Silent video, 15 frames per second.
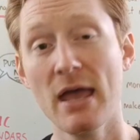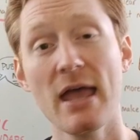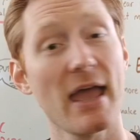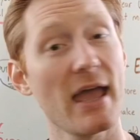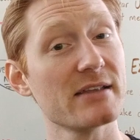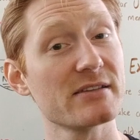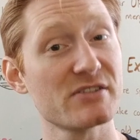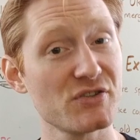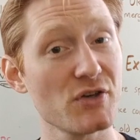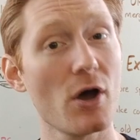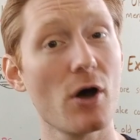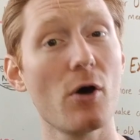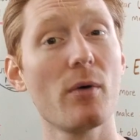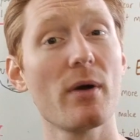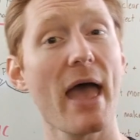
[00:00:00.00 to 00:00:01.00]
And
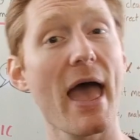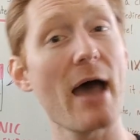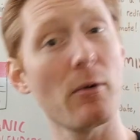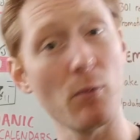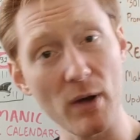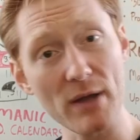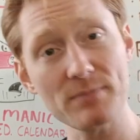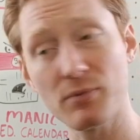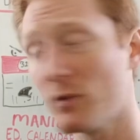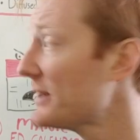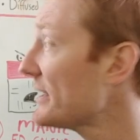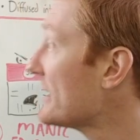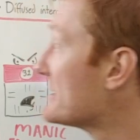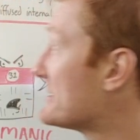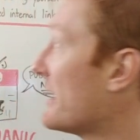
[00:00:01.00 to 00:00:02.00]
so at one point
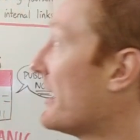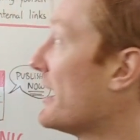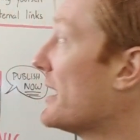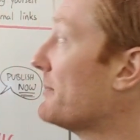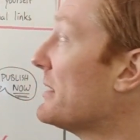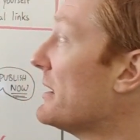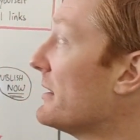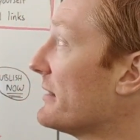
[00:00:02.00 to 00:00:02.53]
in time,